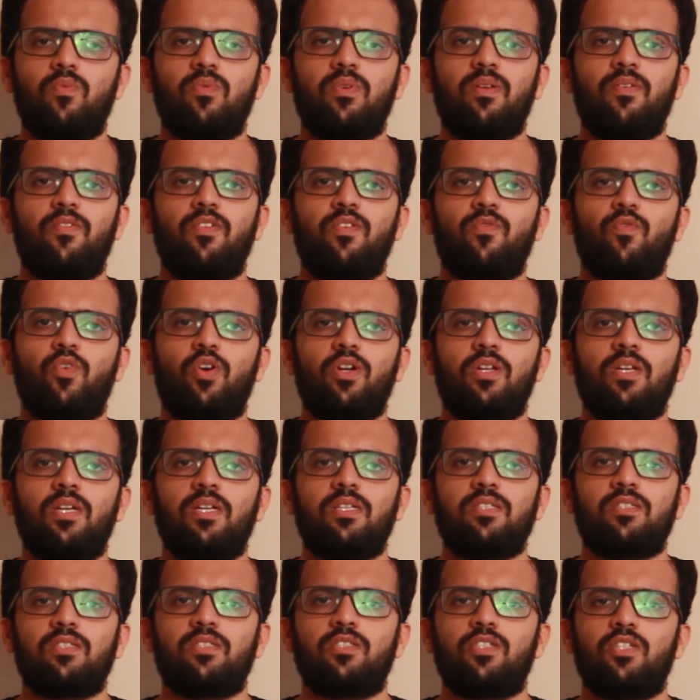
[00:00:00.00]
given what he
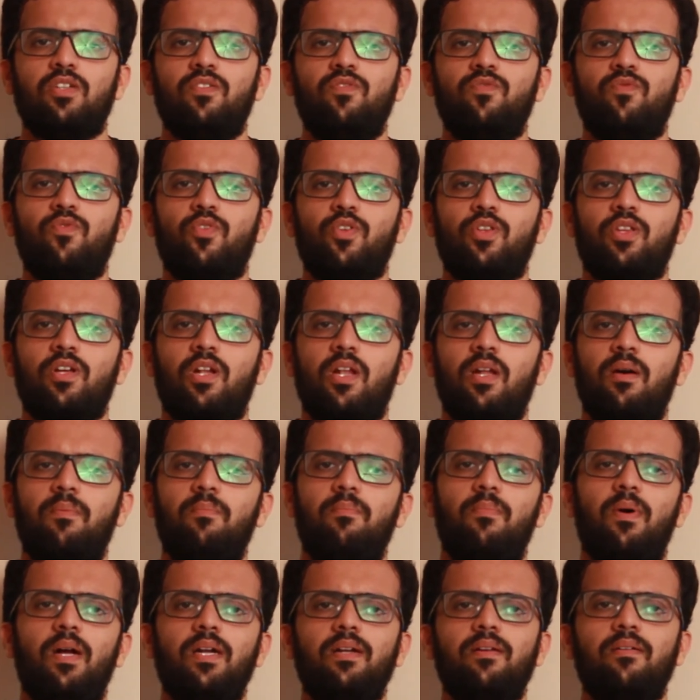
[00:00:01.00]
has achieved for the
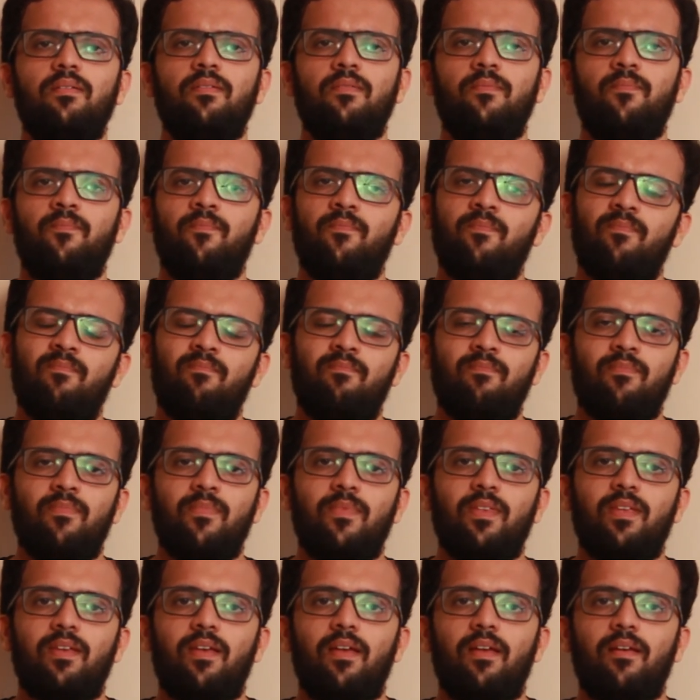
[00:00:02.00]
club. But
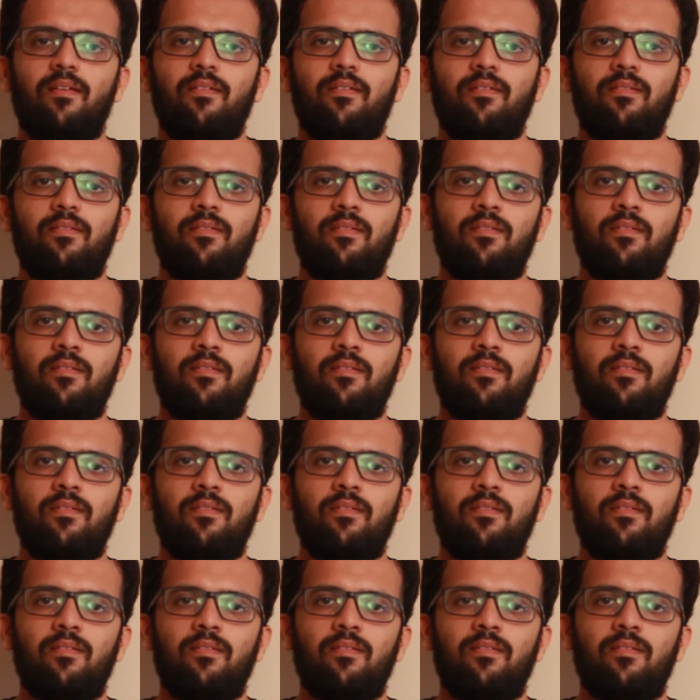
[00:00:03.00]
yeah,